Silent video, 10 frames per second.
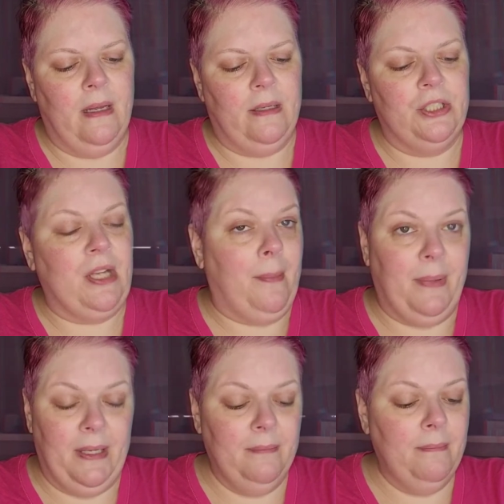
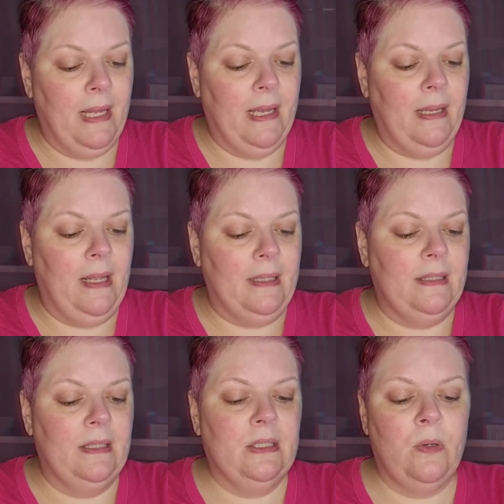shopping my
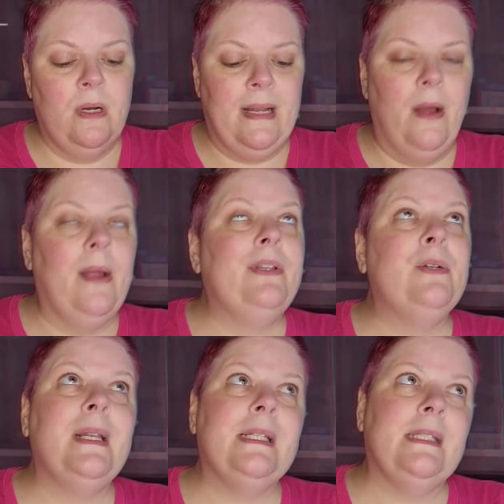Etsy store. Now, I do
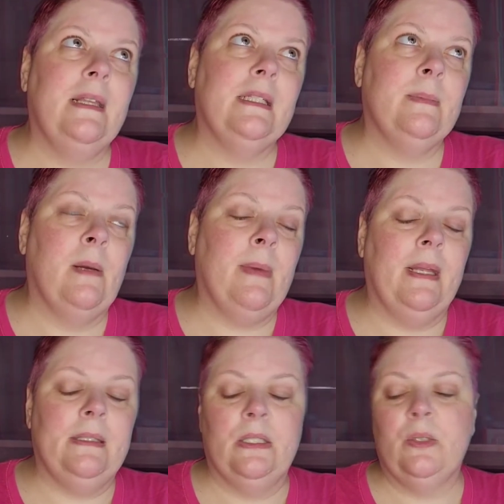want to say this about my
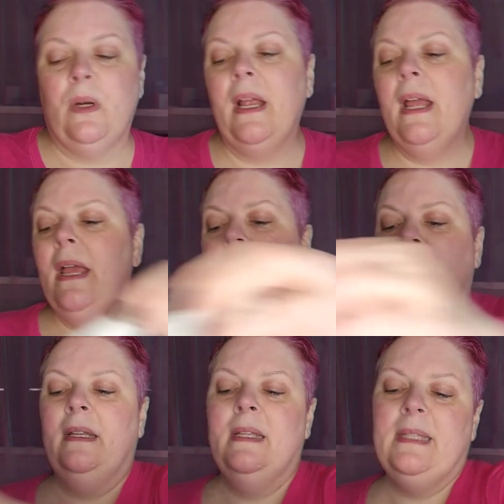Etsy store.
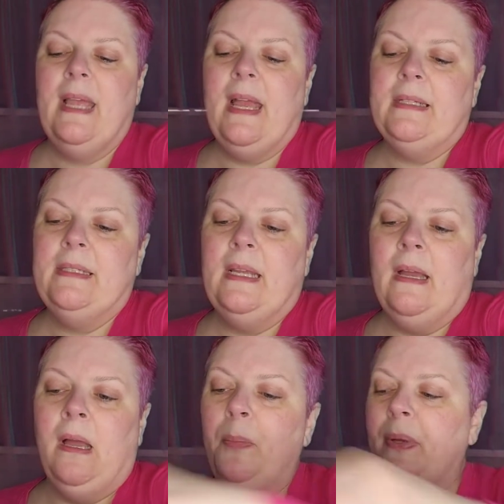It is acting
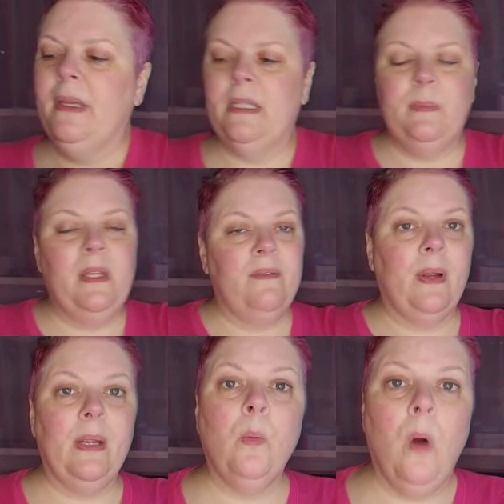up. It's being
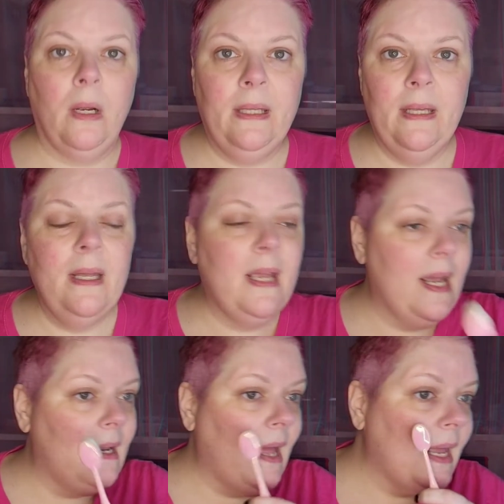very wonky,
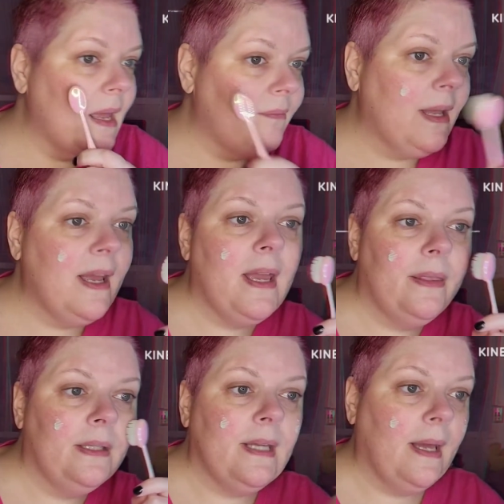and I have not
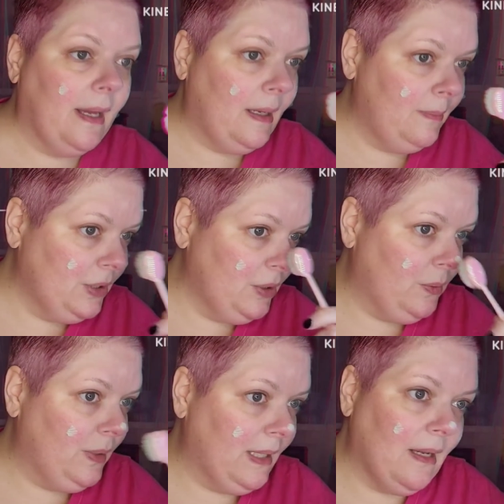had the time
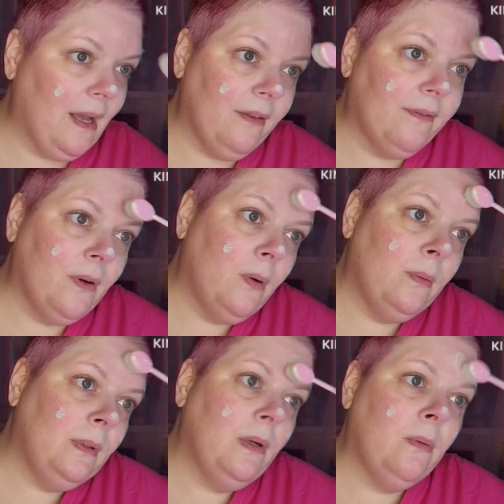to get on the
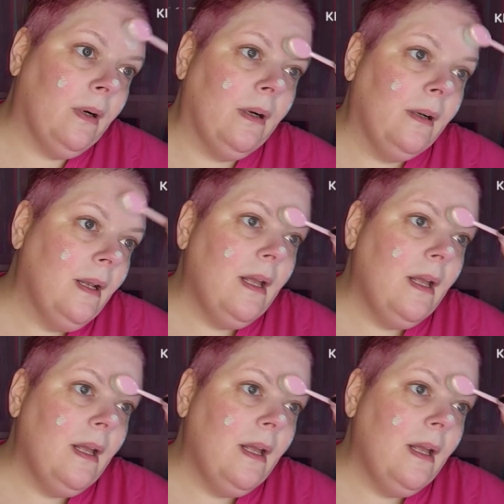phone or